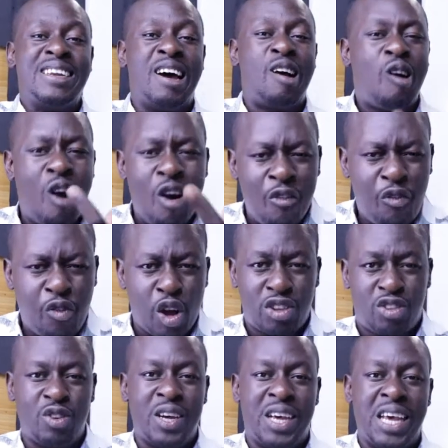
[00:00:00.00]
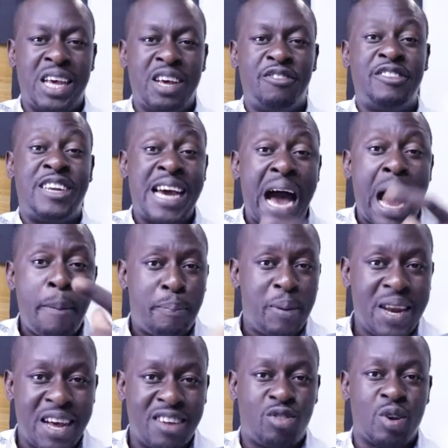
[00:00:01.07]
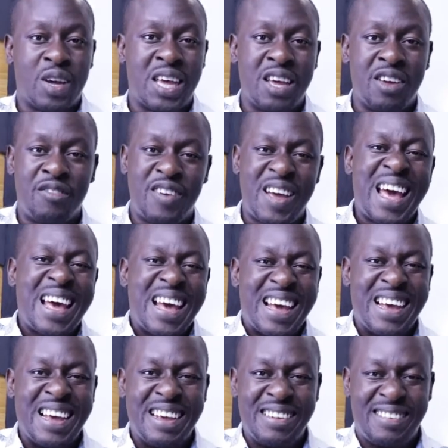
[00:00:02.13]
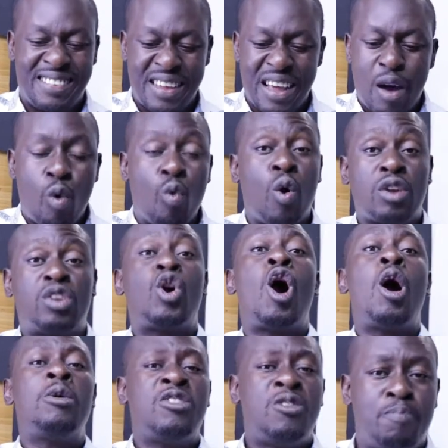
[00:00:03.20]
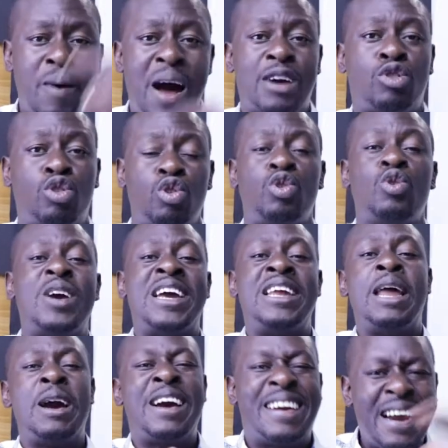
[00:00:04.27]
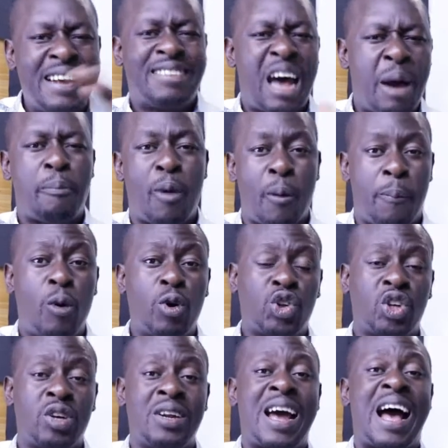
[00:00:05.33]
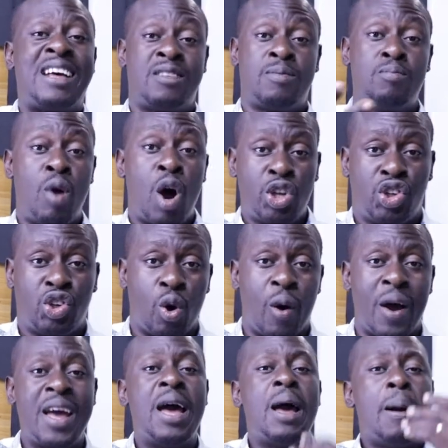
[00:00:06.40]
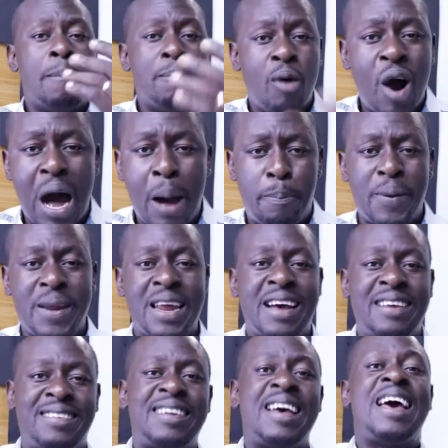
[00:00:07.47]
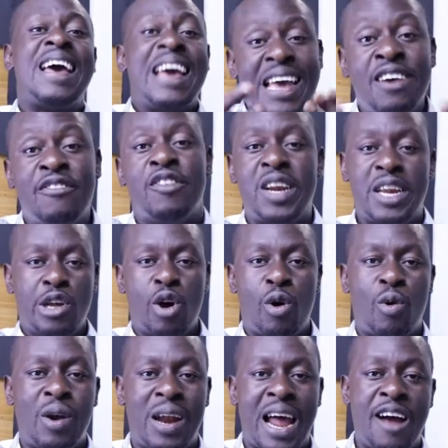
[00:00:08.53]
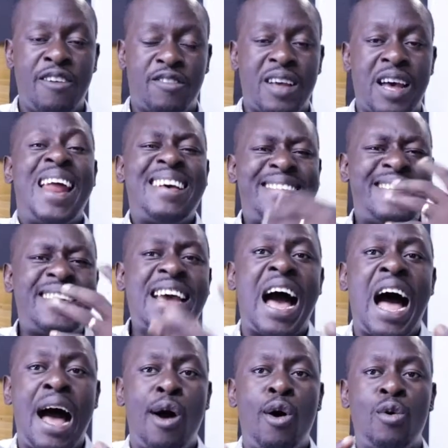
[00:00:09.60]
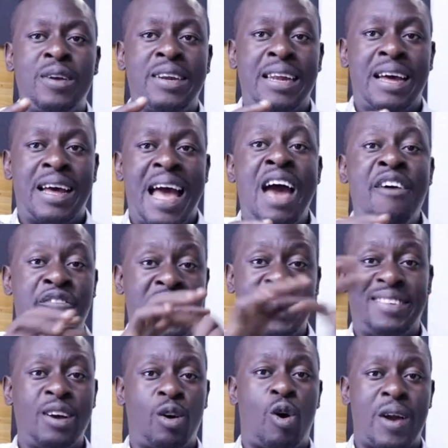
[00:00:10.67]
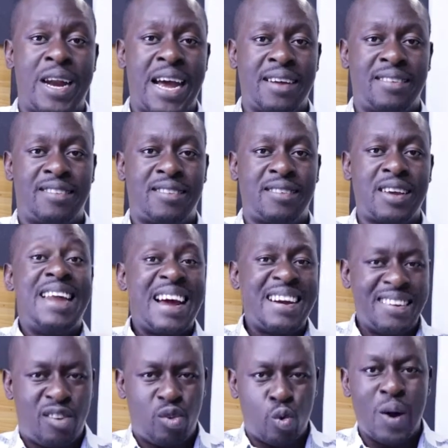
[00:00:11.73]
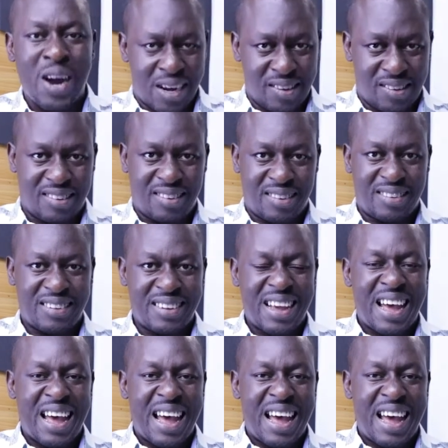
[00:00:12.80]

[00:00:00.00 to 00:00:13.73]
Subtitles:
the comfort you give, the happiness you give, is what comes back to you in a greater proportion as more joy, more happiness, even in your own life. Let's see how everything connects. There is wealth.